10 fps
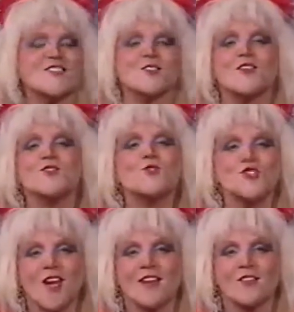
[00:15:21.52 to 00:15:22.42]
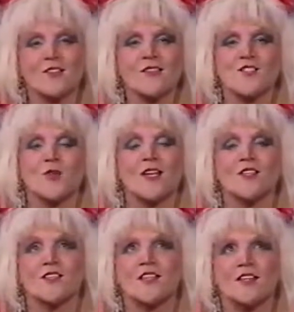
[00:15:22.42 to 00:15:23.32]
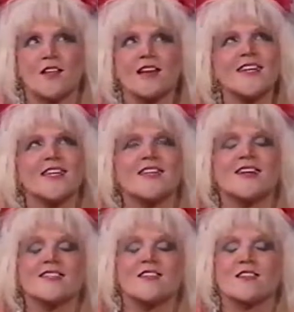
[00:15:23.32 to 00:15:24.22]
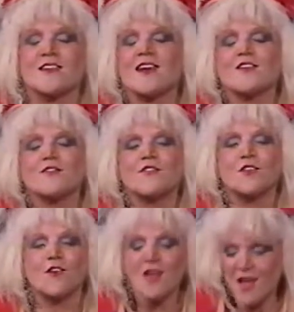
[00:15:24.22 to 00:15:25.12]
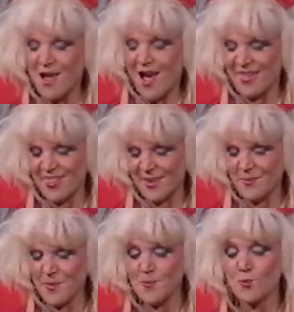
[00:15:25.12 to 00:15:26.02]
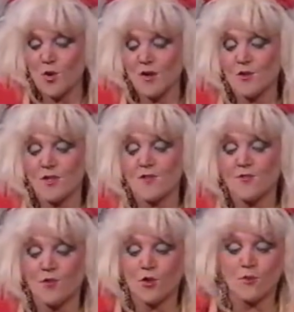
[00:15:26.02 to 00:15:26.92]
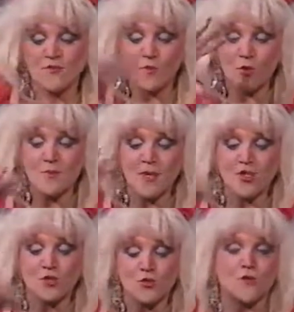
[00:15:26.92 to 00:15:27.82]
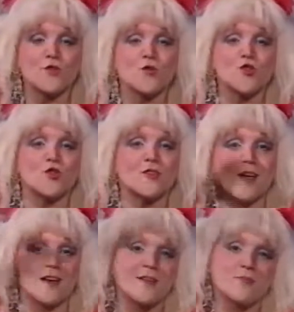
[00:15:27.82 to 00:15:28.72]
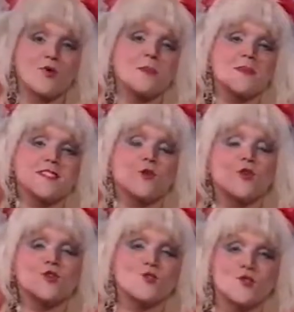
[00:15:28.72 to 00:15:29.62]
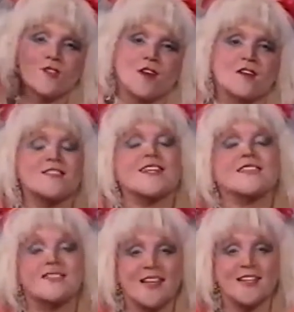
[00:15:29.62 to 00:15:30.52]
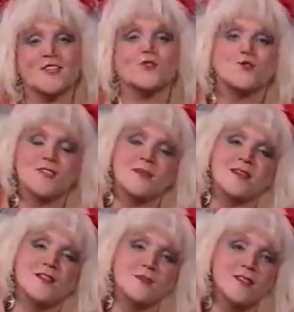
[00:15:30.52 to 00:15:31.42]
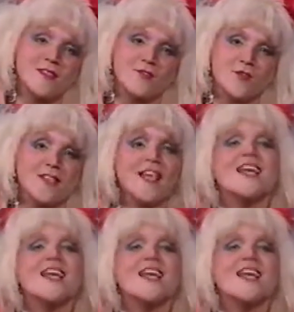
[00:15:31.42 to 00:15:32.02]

So the new channel, the Air Canada is a kind of... I think people who are looking for very much into the future, they're probably so close to stars, and they decided to do something a little bit different.